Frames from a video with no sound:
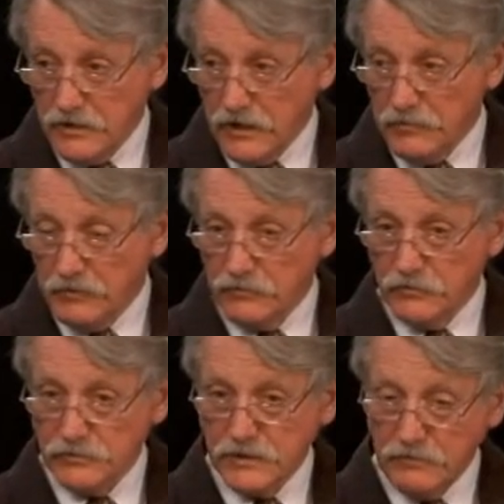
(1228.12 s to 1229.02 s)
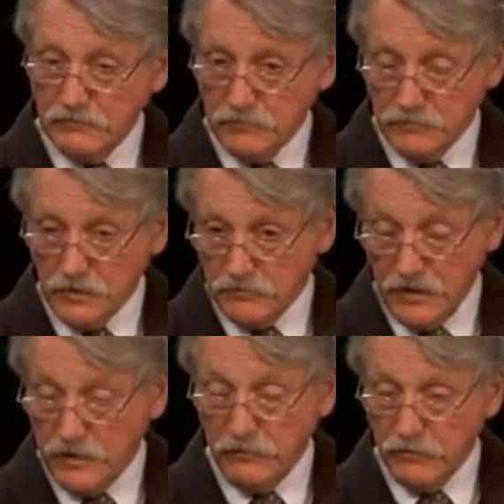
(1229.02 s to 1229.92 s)
Army, of course, have an
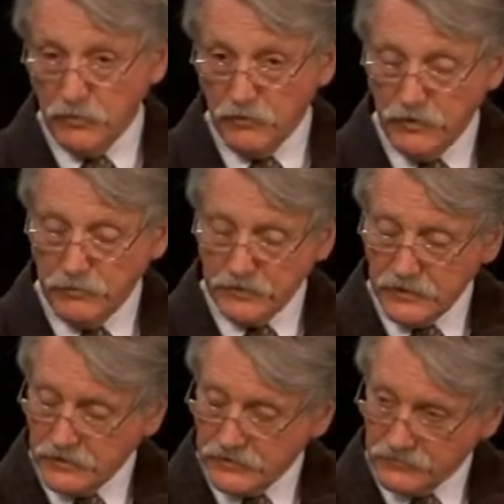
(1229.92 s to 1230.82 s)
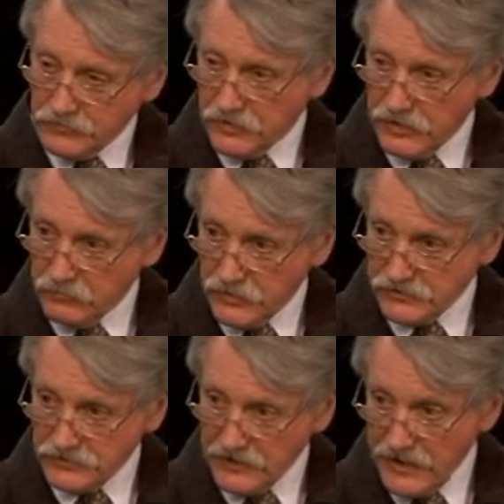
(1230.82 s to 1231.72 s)
enviable reputation for being
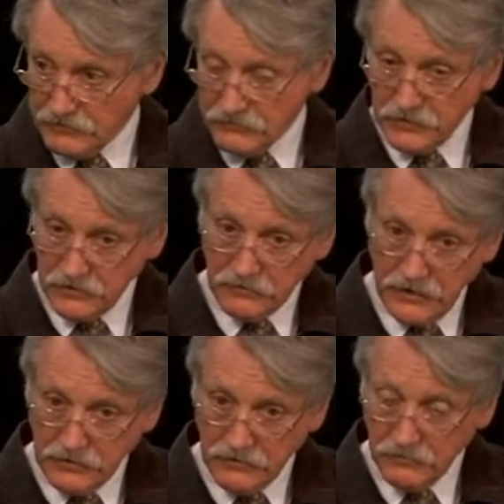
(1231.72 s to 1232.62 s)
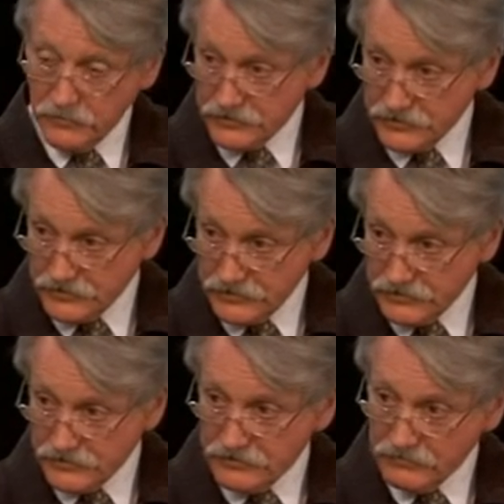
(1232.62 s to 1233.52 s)
present at
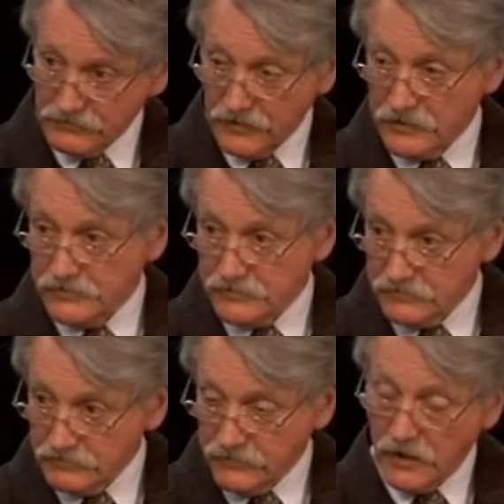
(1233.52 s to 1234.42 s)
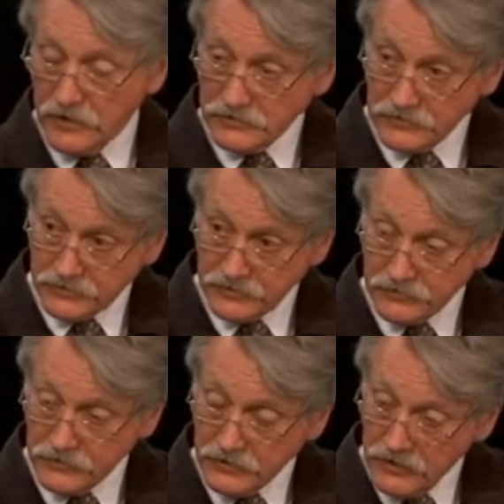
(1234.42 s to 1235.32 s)
emergencies and floods and fires,
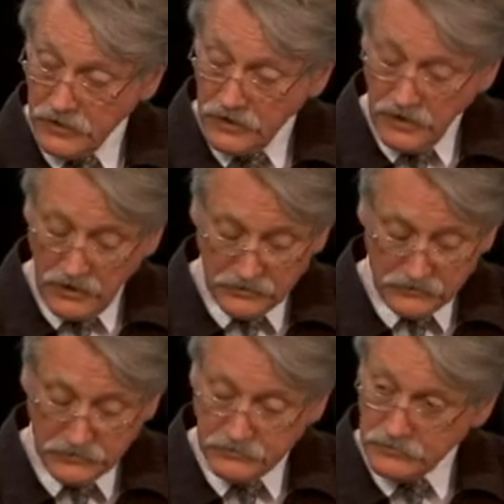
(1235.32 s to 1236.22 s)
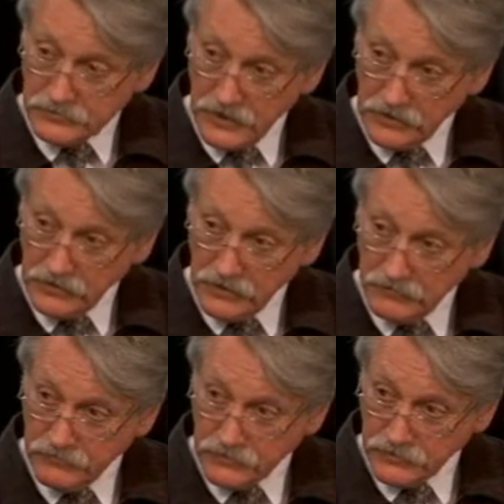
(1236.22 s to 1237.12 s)
etc. Does Anglicare
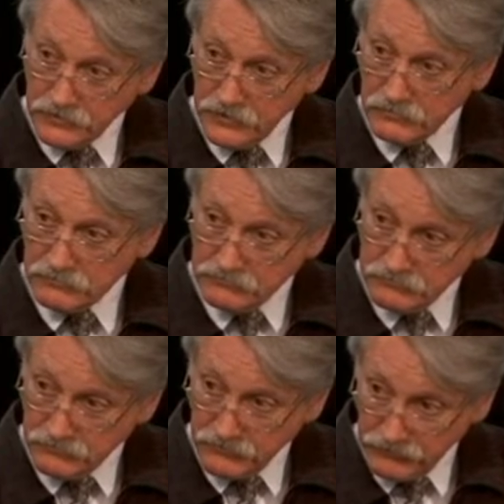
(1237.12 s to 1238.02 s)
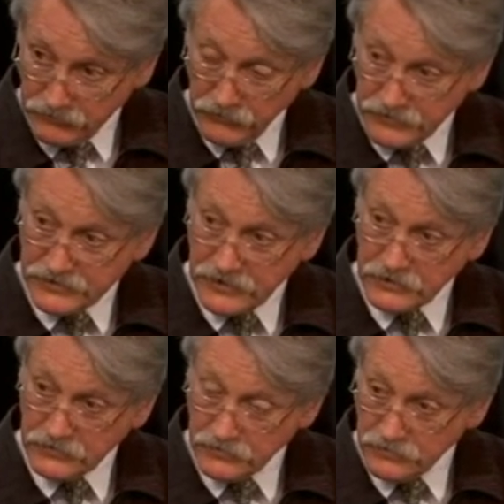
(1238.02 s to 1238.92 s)
Victoria, through the
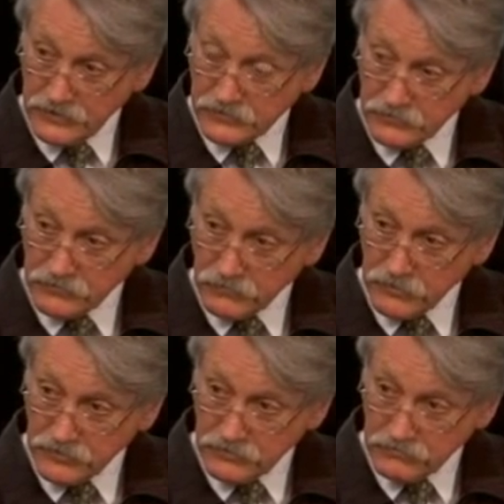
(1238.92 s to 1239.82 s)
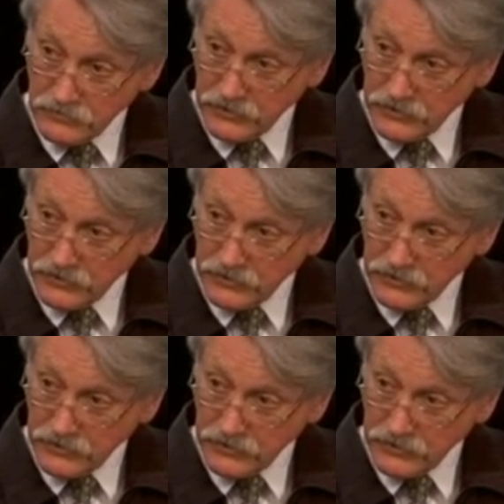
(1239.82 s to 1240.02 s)
centre, do that sort of work when